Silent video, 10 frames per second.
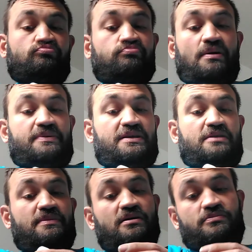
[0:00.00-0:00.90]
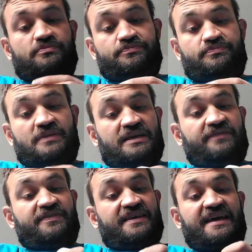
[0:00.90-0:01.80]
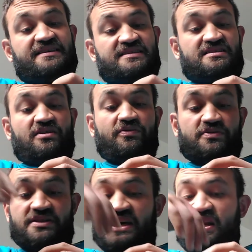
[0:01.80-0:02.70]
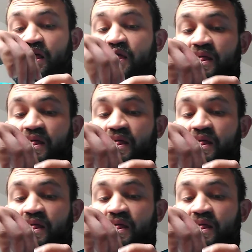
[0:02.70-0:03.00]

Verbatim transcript: probably in about like if the case itself was dead